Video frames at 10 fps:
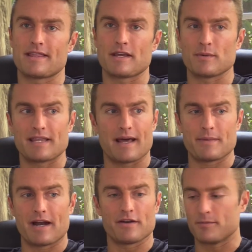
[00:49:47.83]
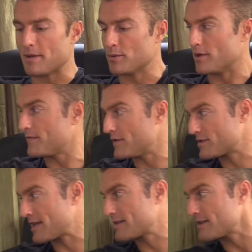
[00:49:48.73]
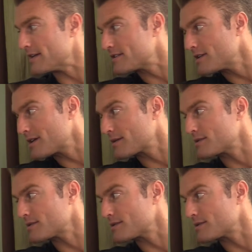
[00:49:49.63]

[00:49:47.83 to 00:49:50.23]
I think with that, I mean, I don't even remember what it feels like to get sick.